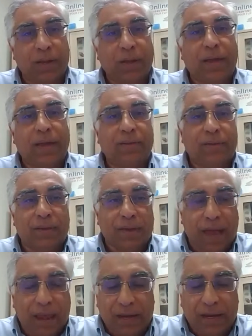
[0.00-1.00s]
And
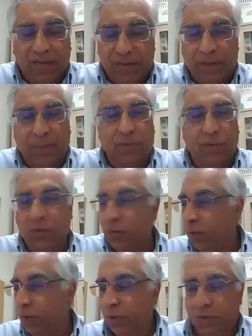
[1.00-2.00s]
I leave it up to
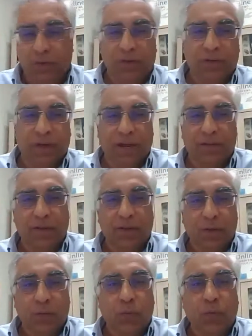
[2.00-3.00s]
you to decide
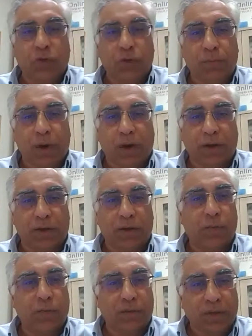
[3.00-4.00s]
which mark
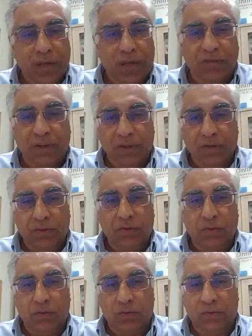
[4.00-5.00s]
you would give
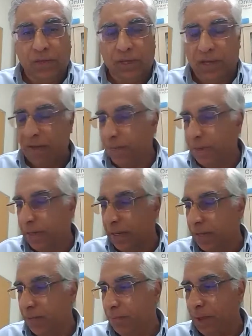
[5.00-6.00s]
to the government
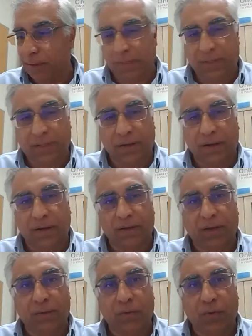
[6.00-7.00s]
led by Mr.
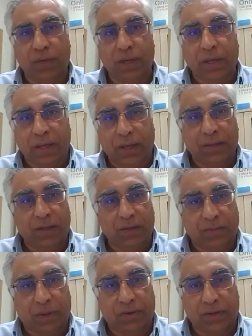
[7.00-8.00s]
Narendra Modi in
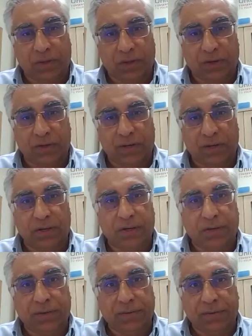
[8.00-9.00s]
this particular set.
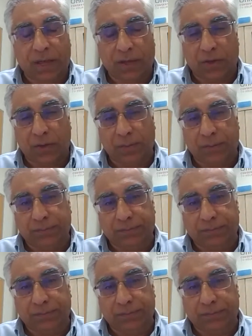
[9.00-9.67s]
Thank you.